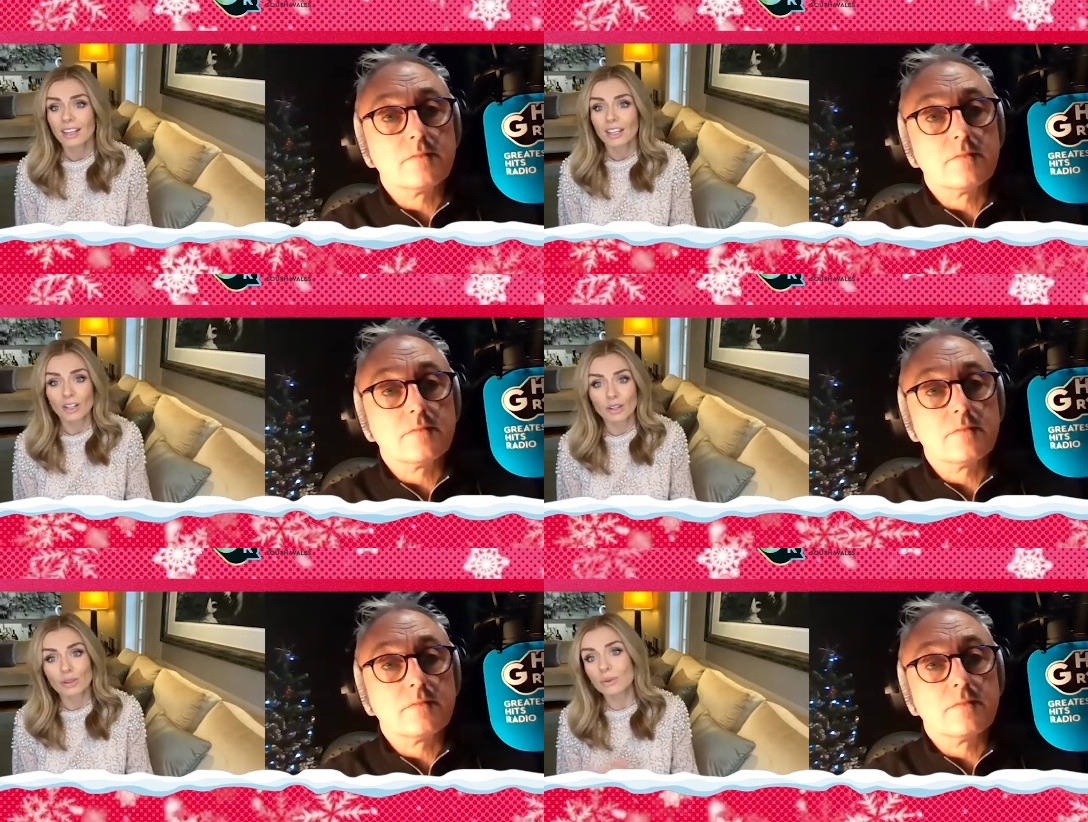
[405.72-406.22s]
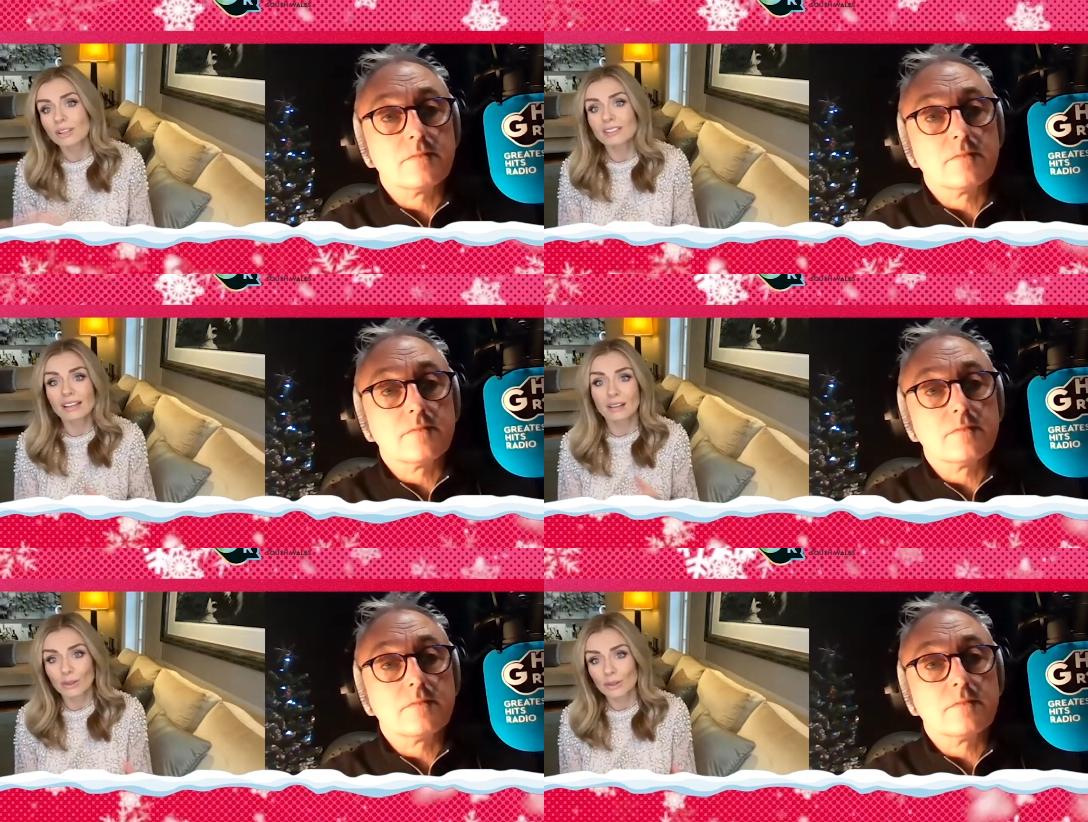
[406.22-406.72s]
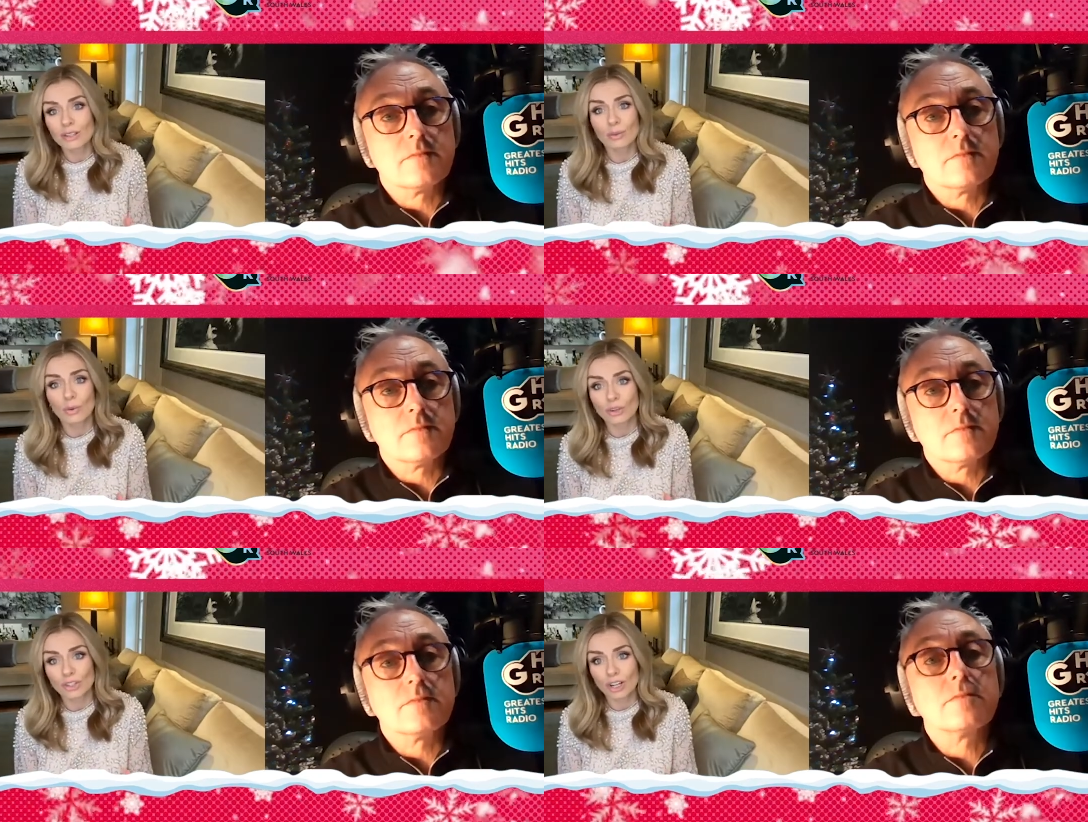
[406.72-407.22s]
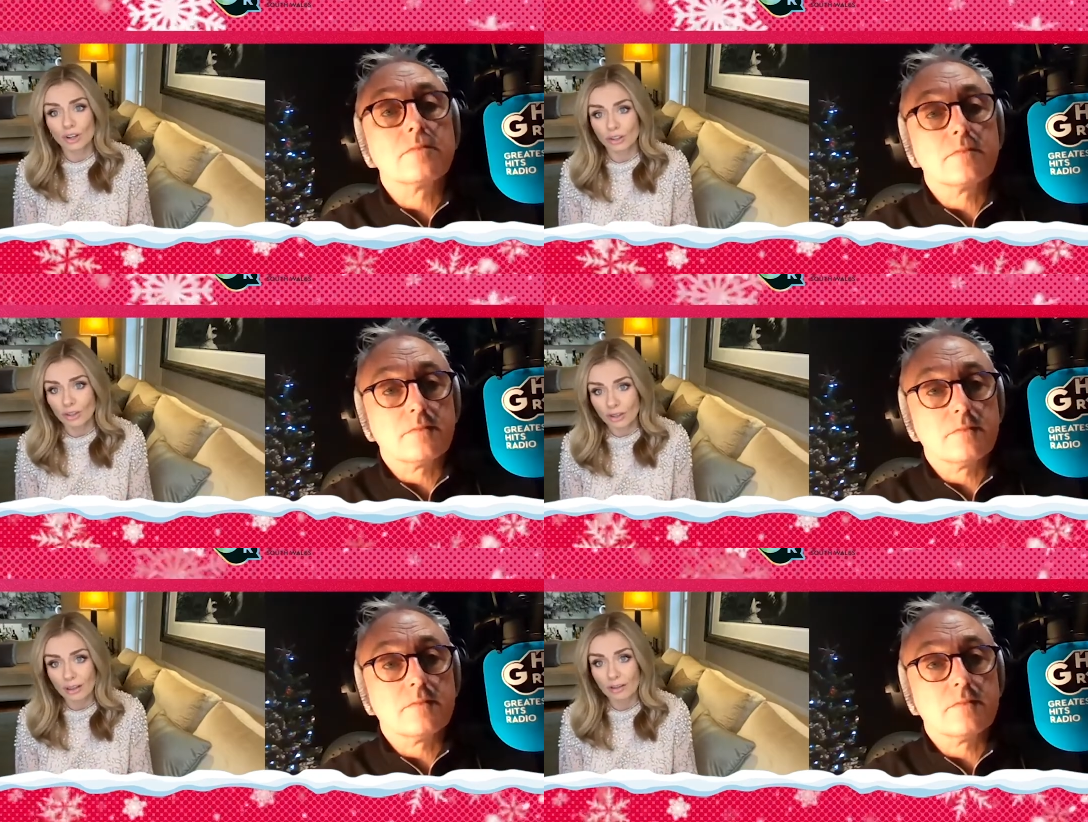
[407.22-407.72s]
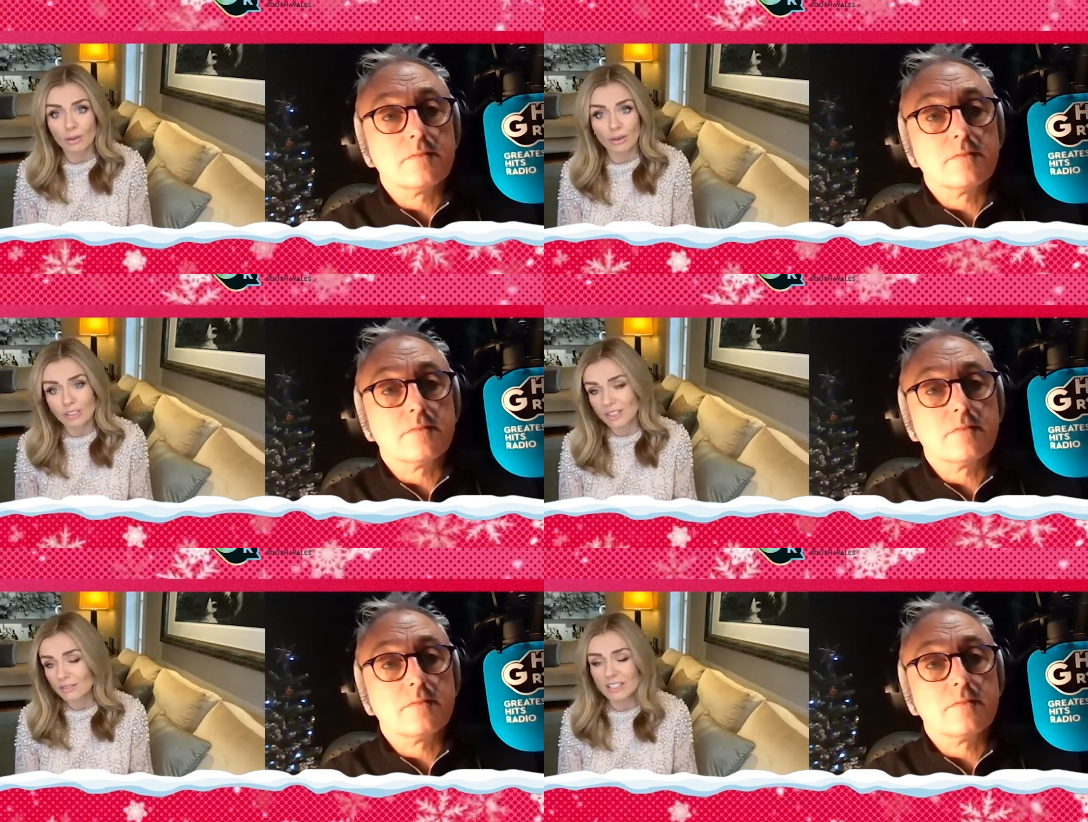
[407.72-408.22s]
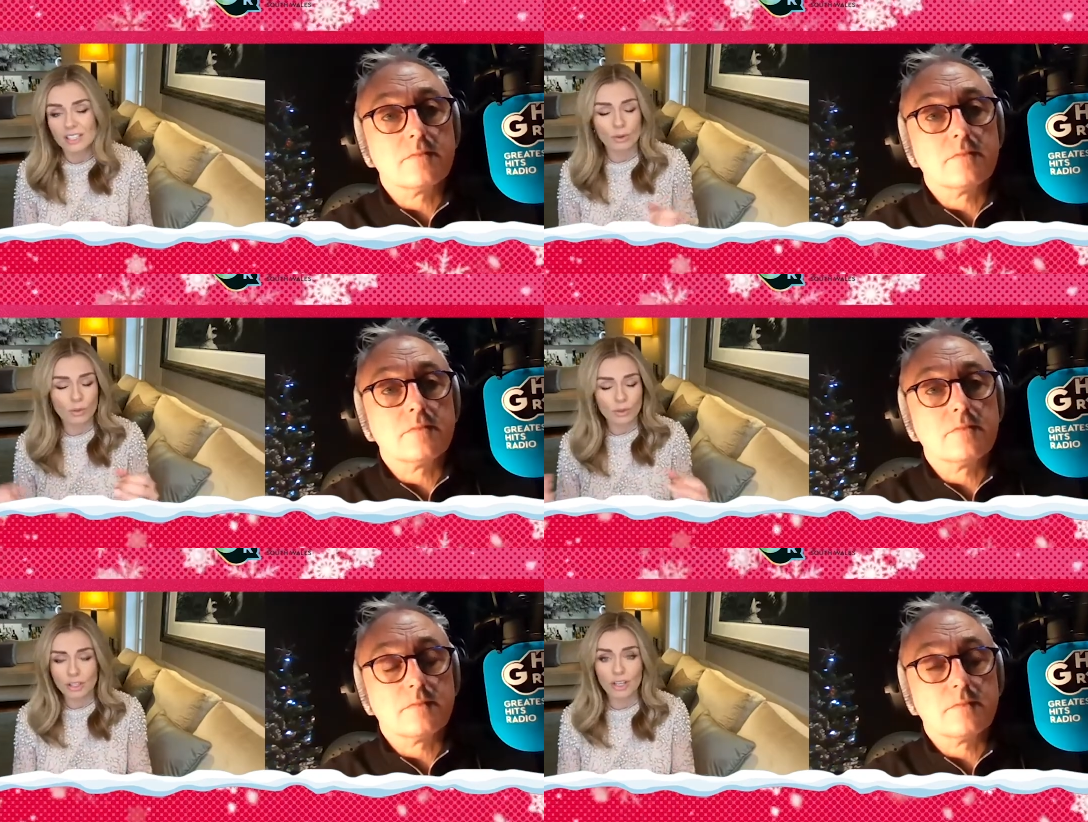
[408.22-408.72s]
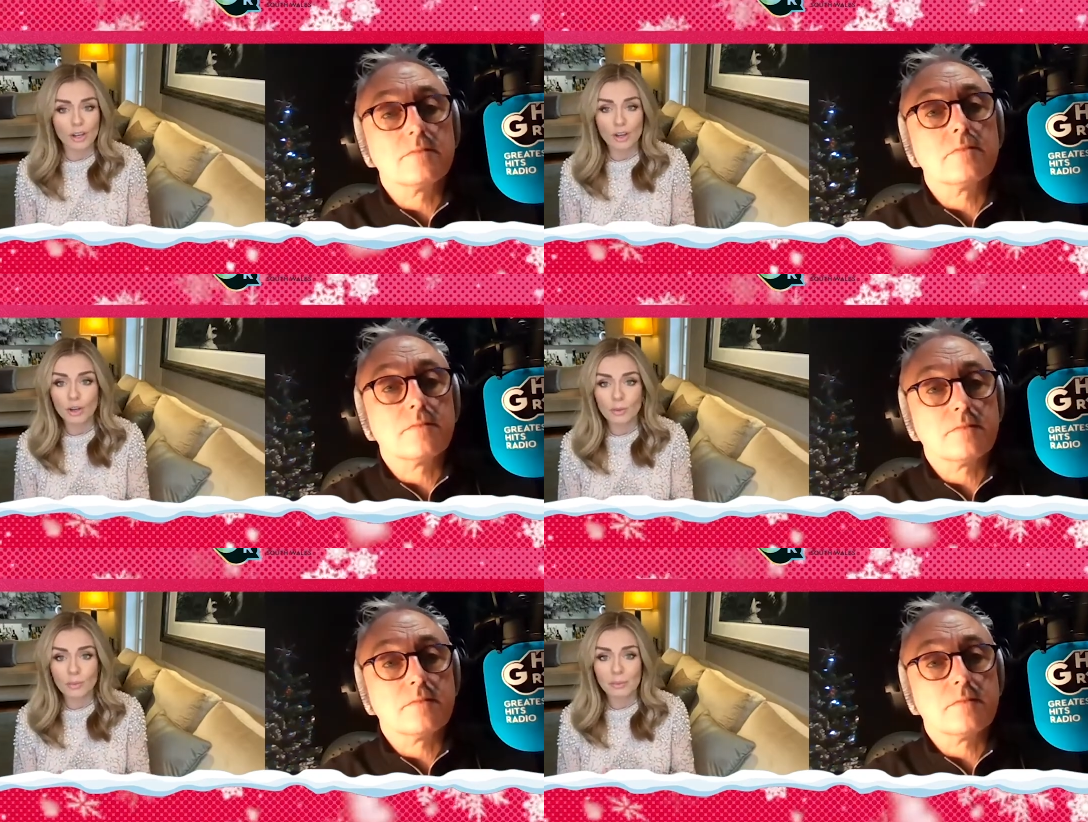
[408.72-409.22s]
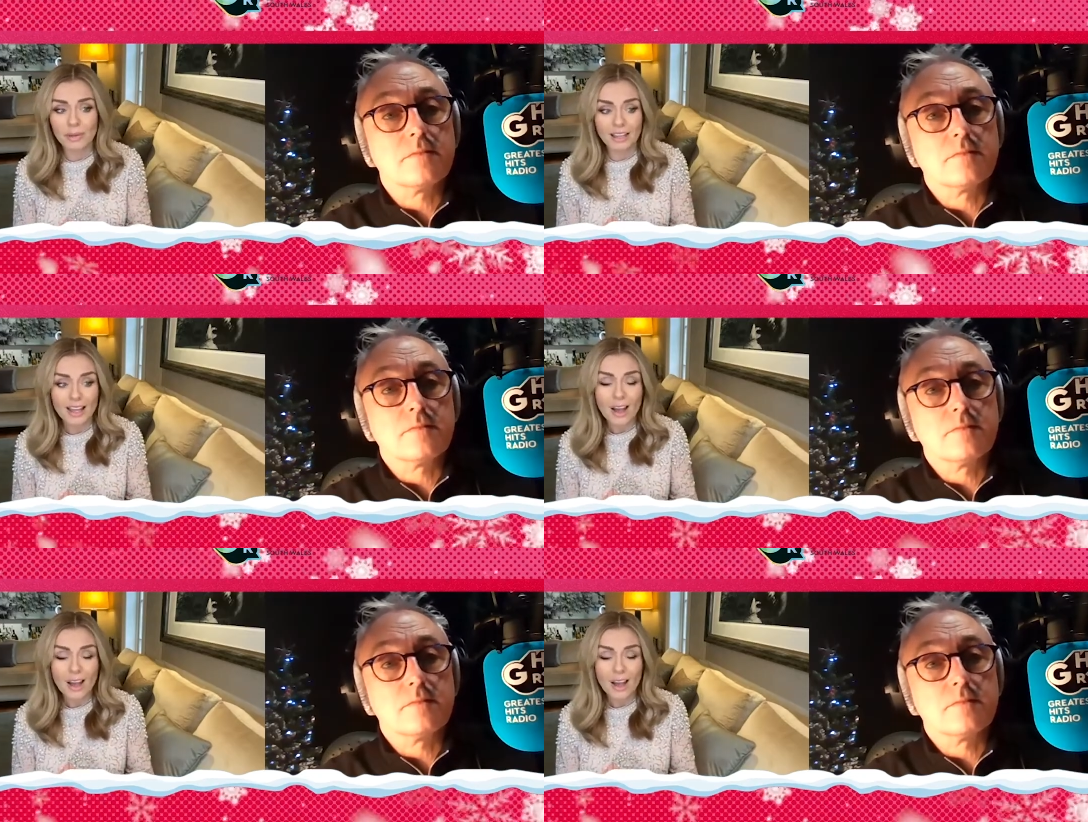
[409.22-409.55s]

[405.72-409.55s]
Speaker 1: you know you can download it and watch it on uh, on dvd or watch it at home but